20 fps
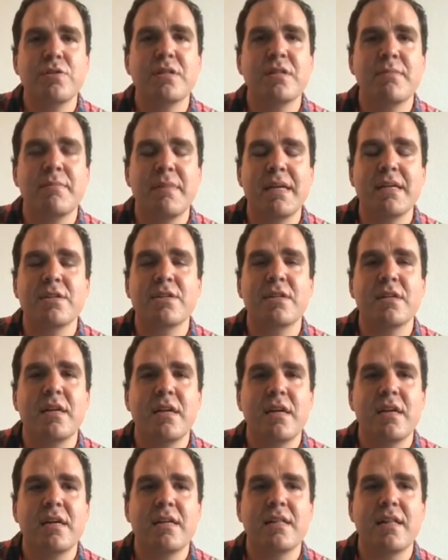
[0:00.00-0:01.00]
make
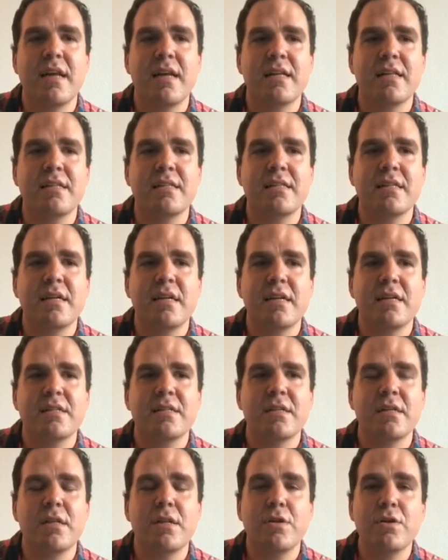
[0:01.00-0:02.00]
that,
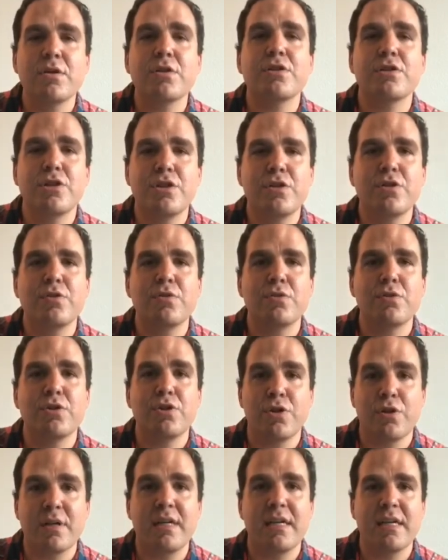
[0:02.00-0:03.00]
to look to
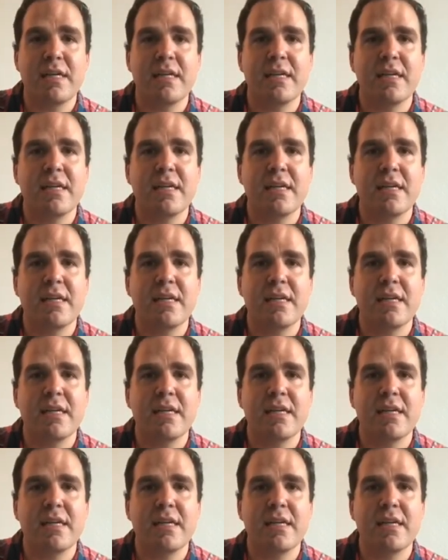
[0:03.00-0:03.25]
your king,